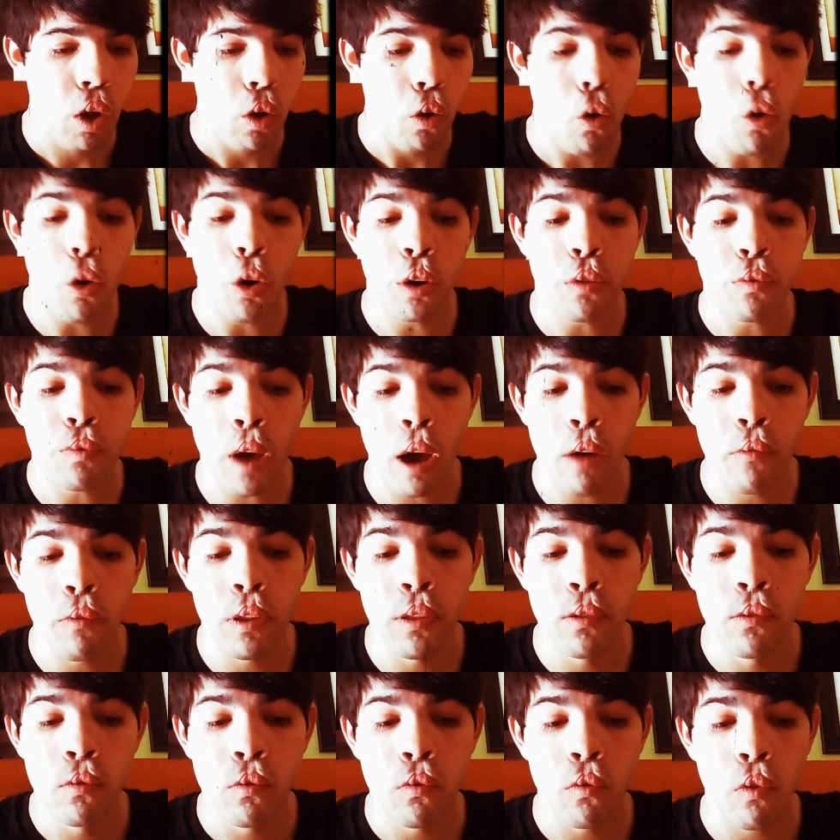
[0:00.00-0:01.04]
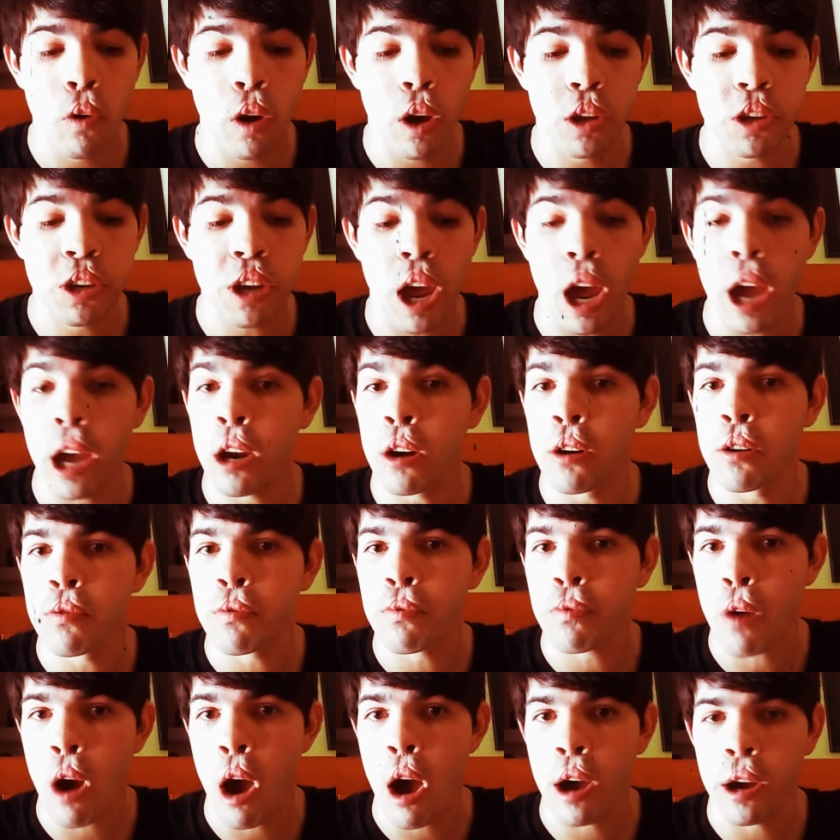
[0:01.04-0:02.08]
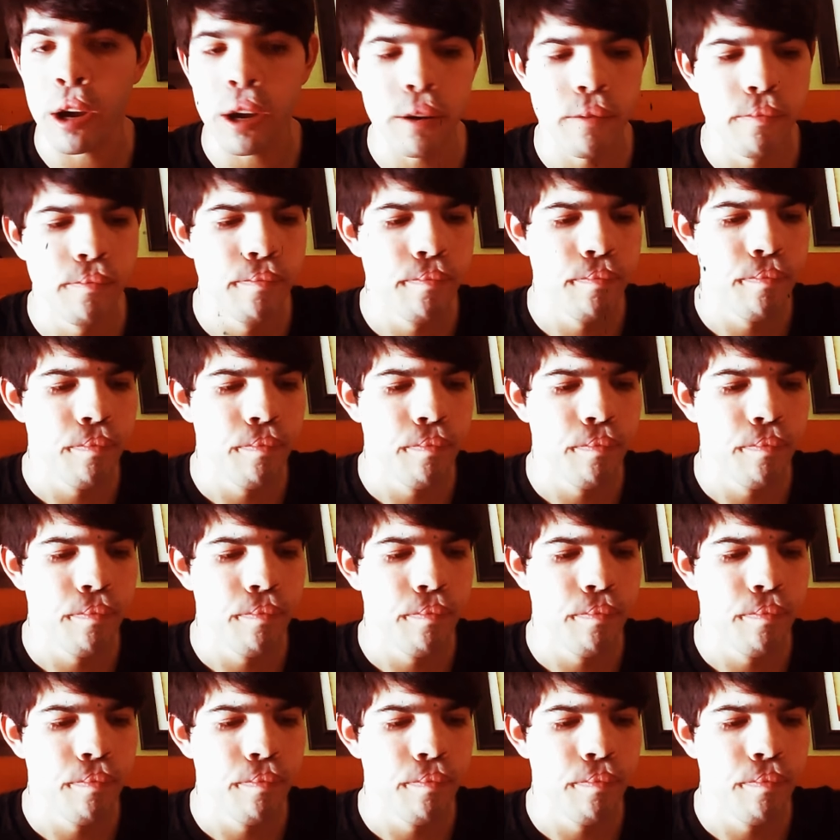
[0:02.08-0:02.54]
Corey Feldman was Edgar Frog.